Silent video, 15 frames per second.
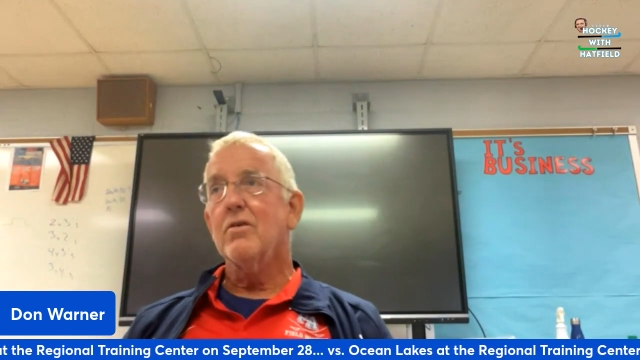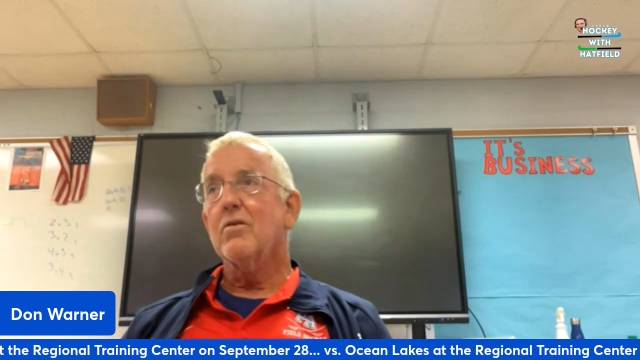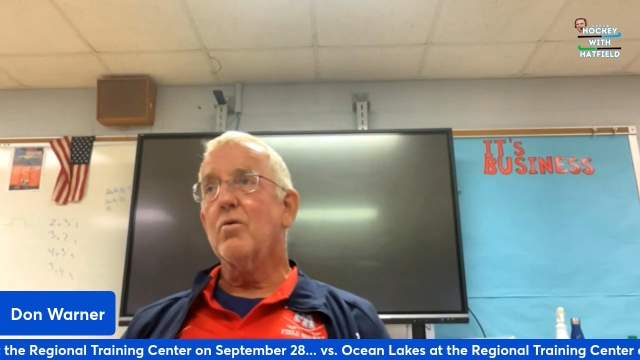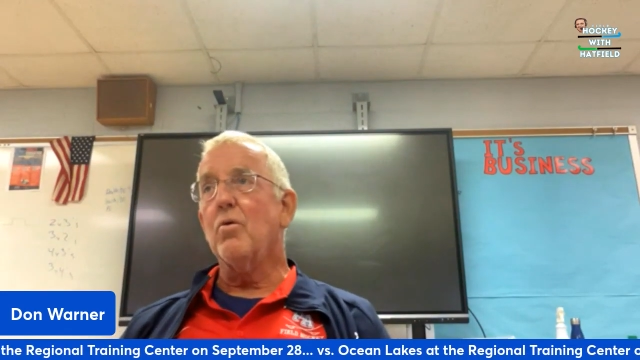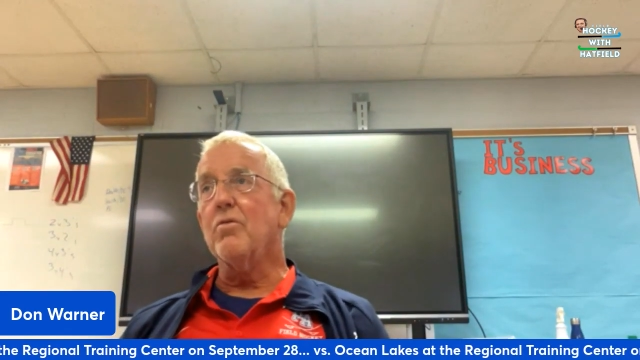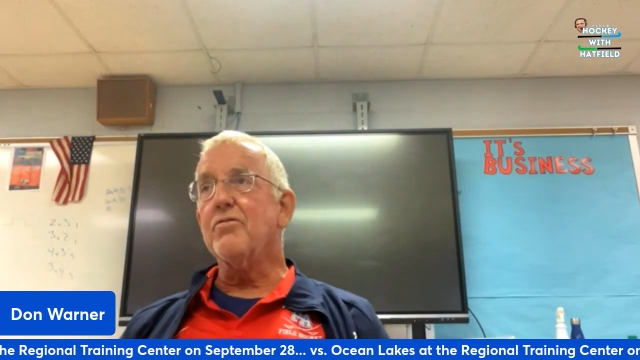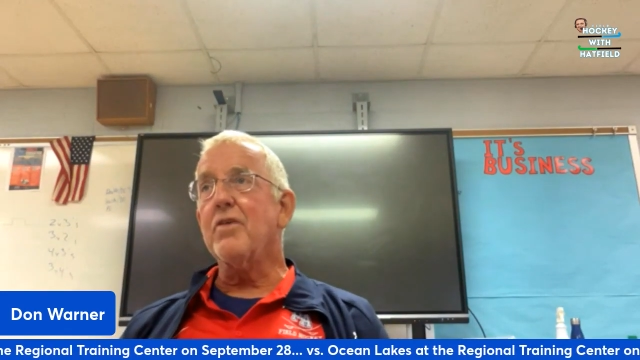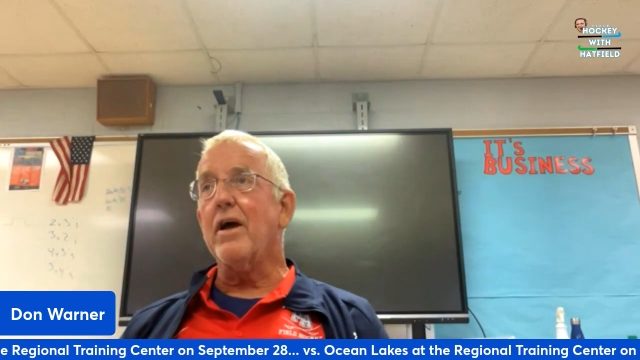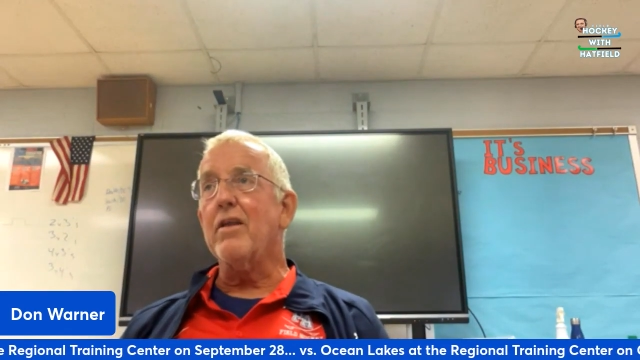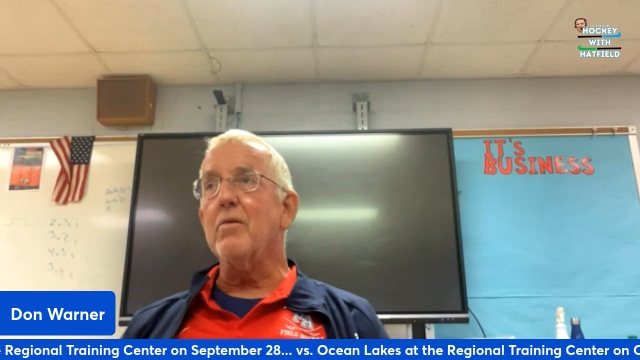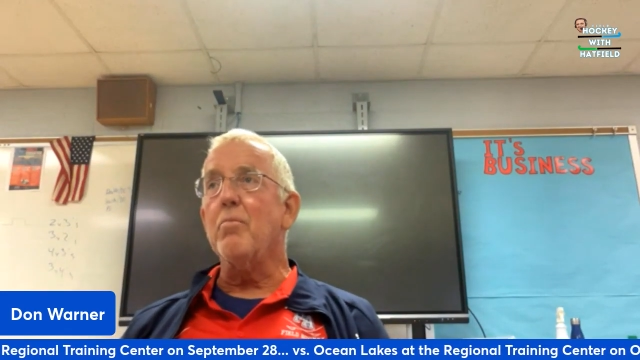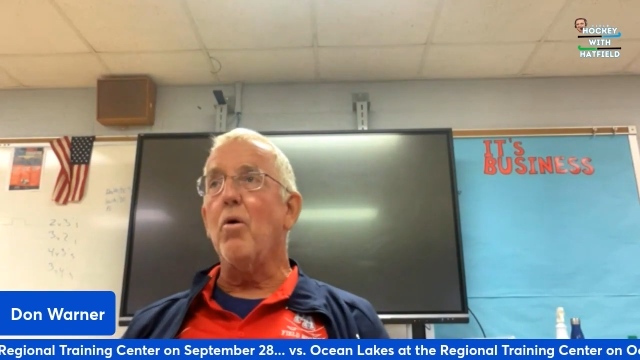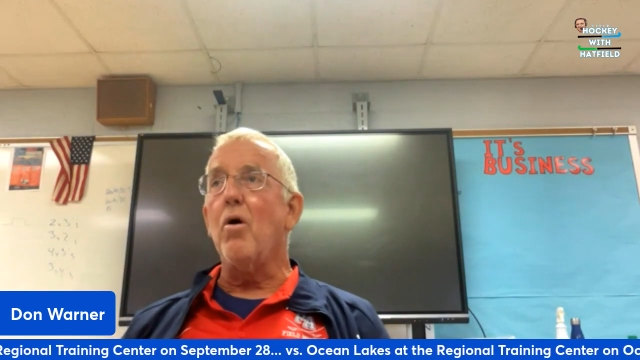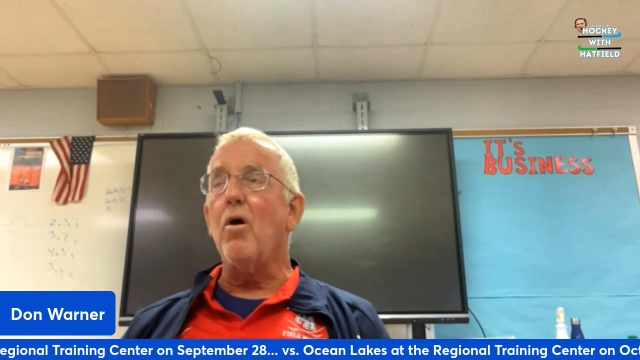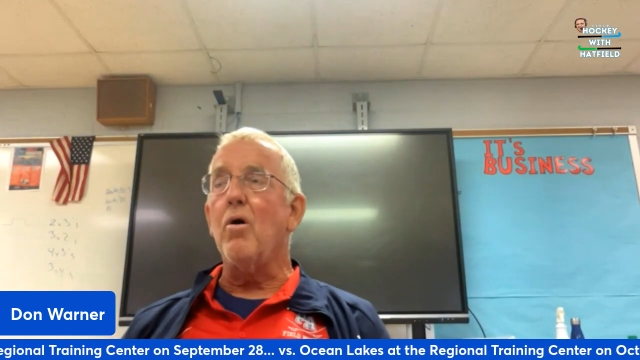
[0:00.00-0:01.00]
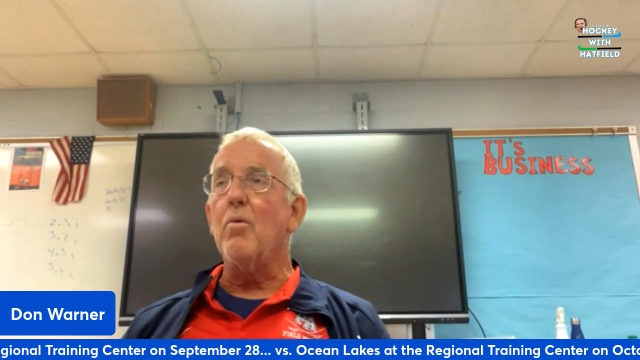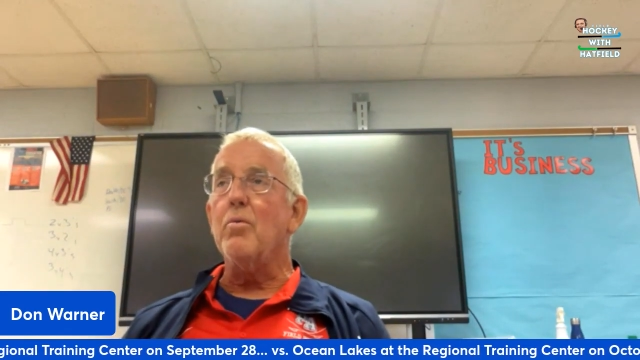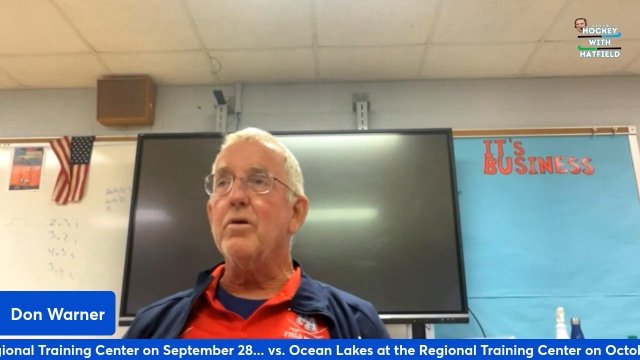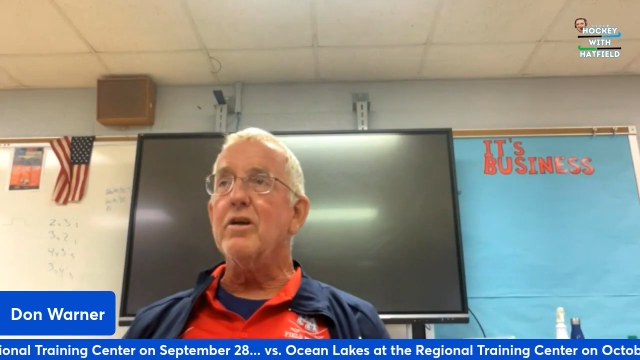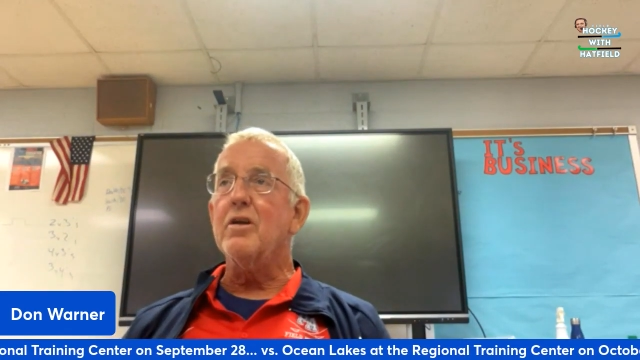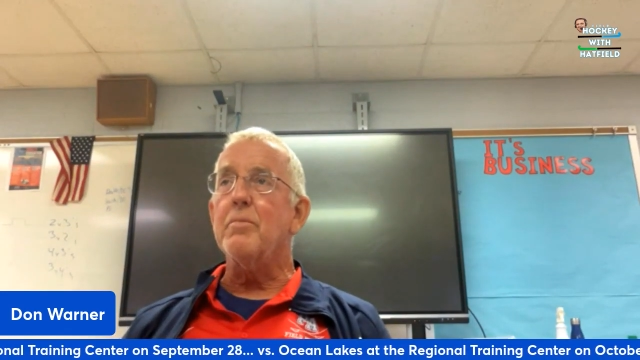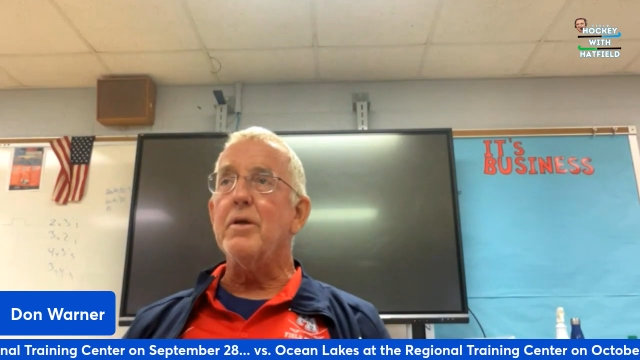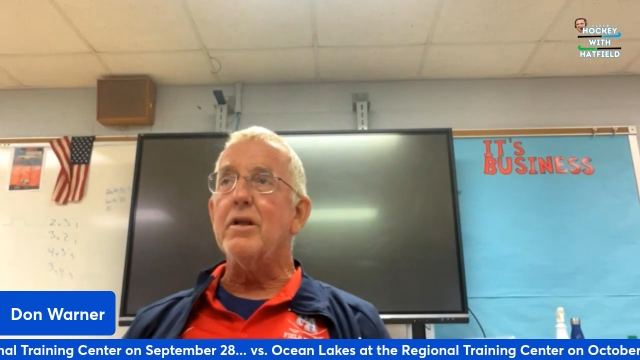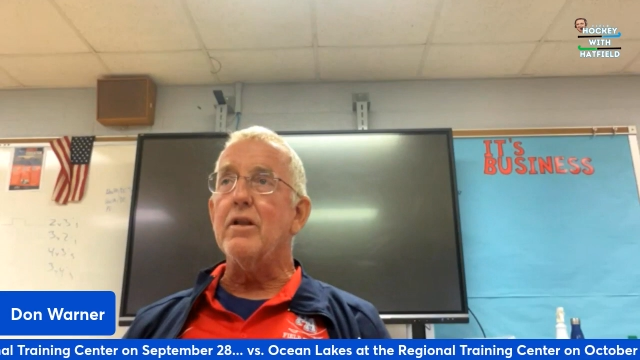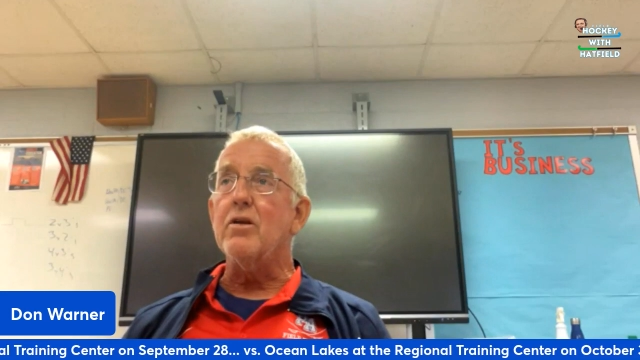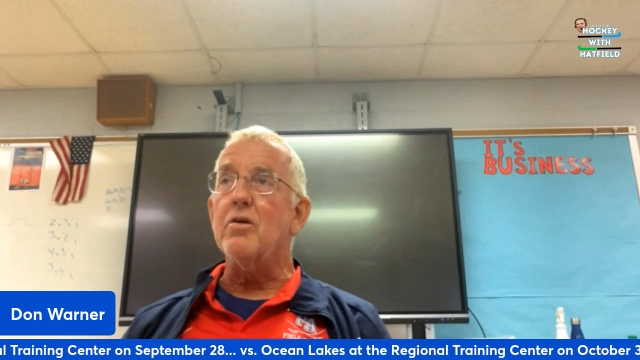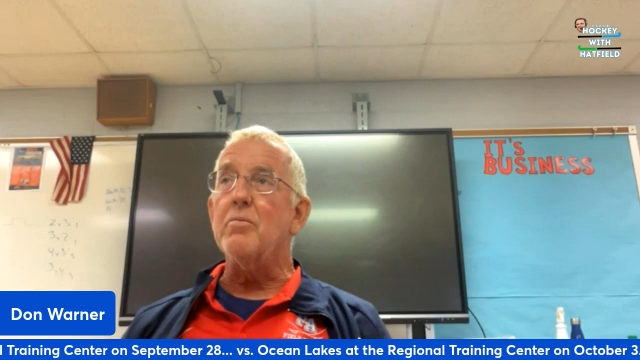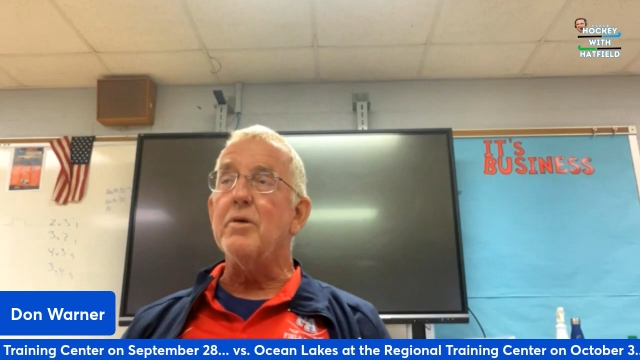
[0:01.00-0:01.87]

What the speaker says: goal side of the ball, we're going to be a little